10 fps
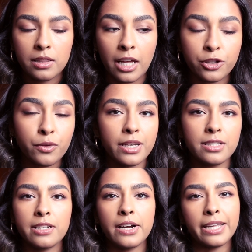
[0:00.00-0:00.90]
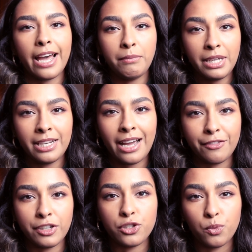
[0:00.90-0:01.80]
that don't necessarily mean
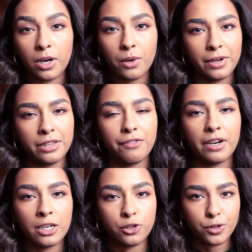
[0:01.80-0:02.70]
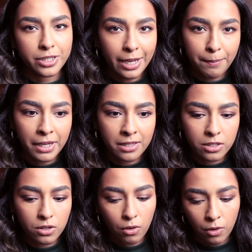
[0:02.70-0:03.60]
having to work with financial
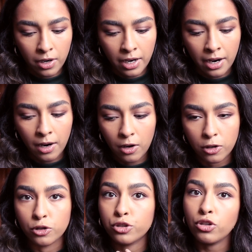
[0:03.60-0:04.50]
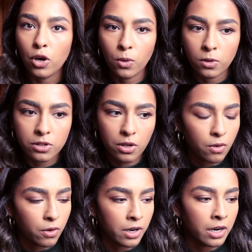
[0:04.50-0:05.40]
statements or controls
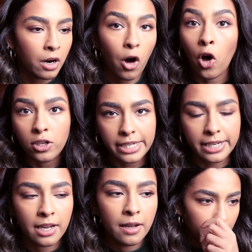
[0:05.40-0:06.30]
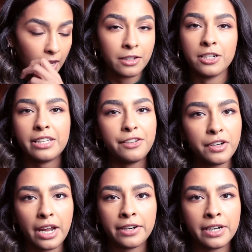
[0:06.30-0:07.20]
or audit. And there's
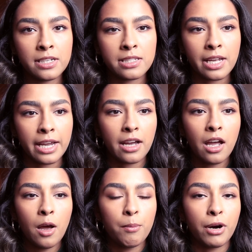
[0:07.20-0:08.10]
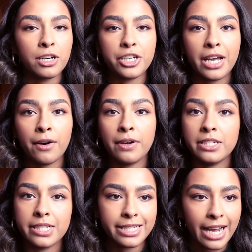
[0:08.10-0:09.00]
even areas like branching out
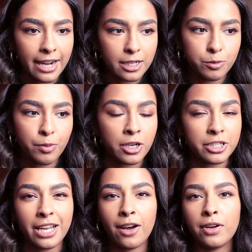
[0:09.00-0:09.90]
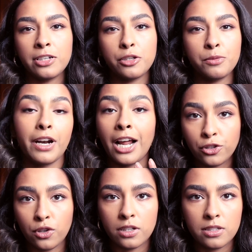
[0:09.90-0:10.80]
into tax, branching out into
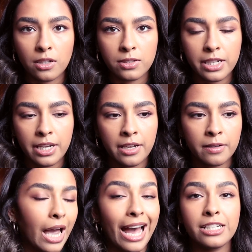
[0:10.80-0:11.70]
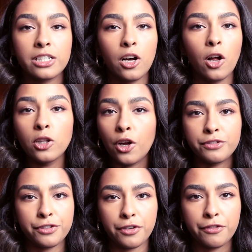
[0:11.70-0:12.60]
financial consulting, and a lot of
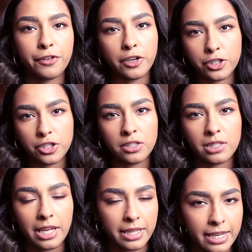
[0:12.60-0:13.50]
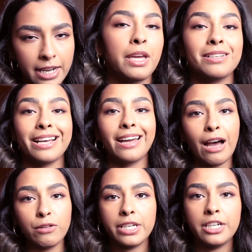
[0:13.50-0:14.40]
different functions like that. Because
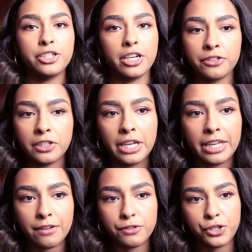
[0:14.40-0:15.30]
accounting generally gives